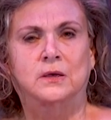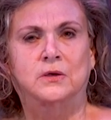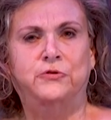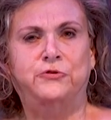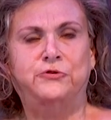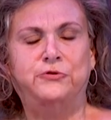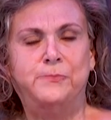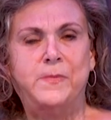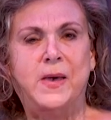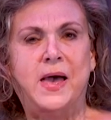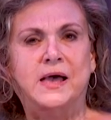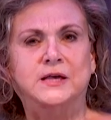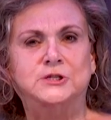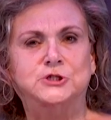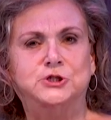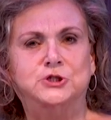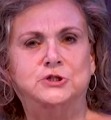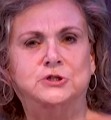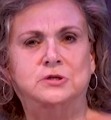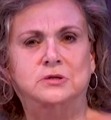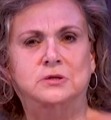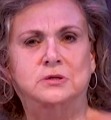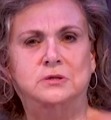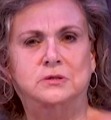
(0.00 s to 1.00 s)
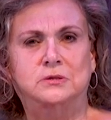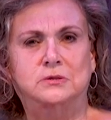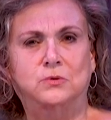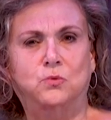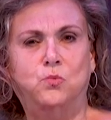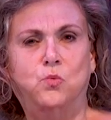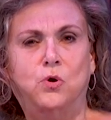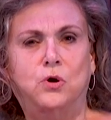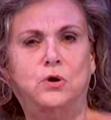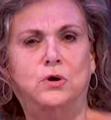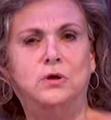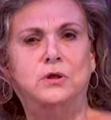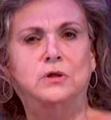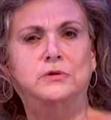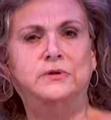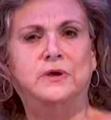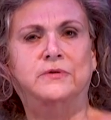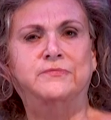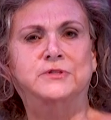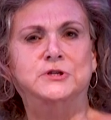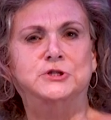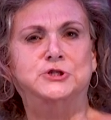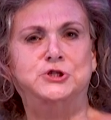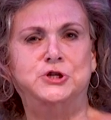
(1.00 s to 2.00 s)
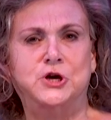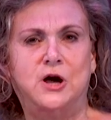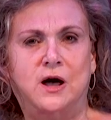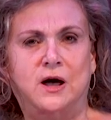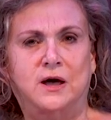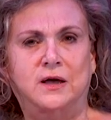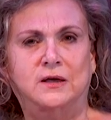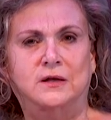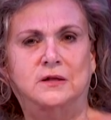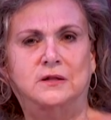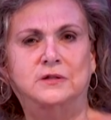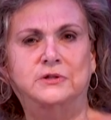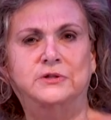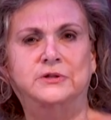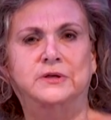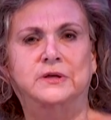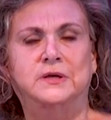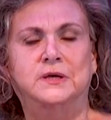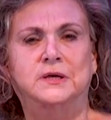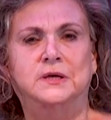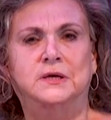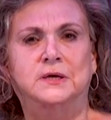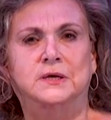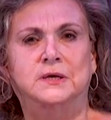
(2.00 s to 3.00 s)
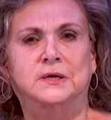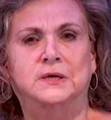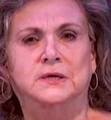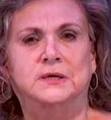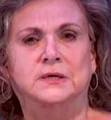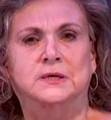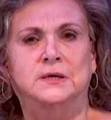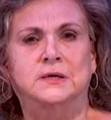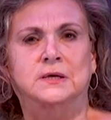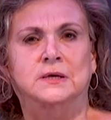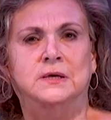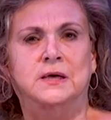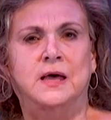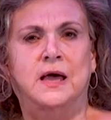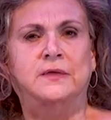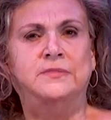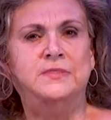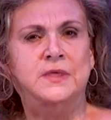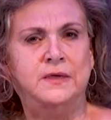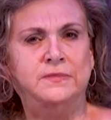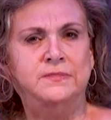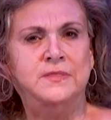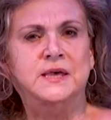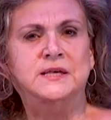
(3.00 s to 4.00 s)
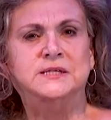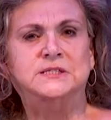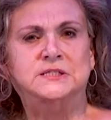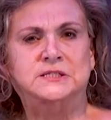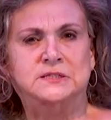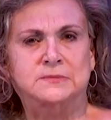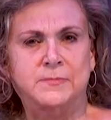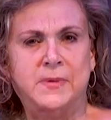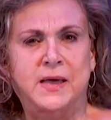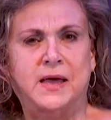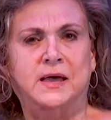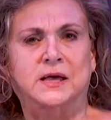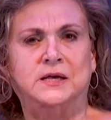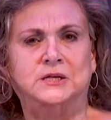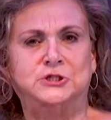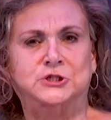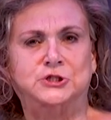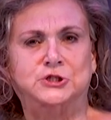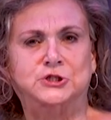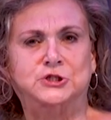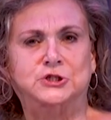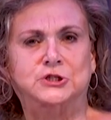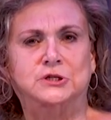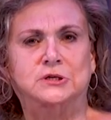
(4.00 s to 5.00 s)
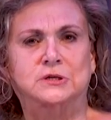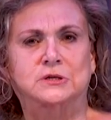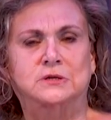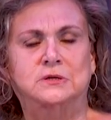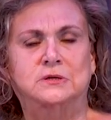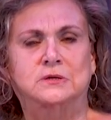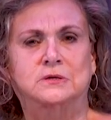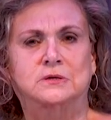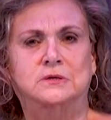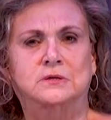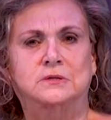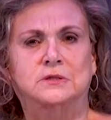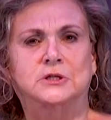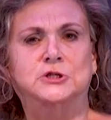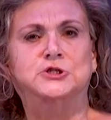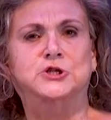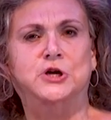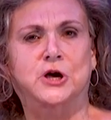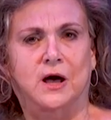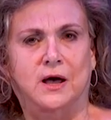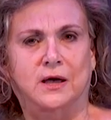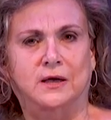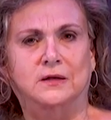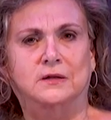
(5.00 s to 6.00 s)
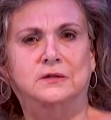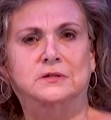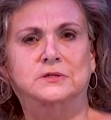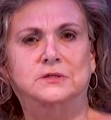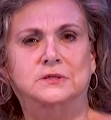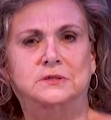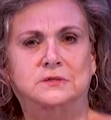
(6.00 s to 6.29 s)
smashed the world of the child, and then they smashed the child.